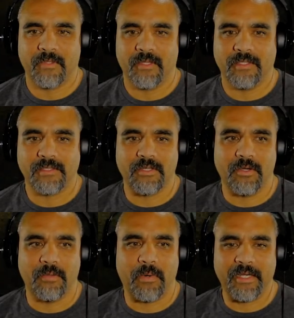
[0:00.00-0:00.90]
And so
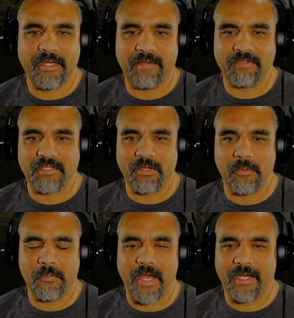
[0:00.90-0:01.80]
I'll probably have to go
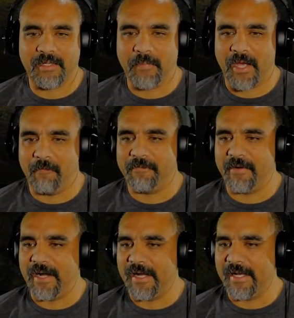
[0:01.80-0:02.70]
back about
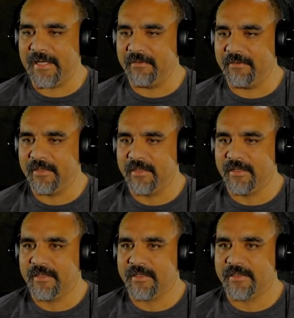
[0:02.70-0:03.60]
5
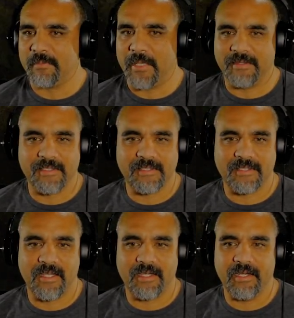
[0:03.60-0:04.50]
to make this
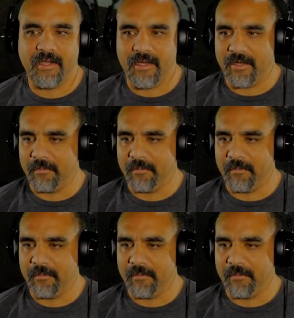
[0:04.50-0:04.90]
line up.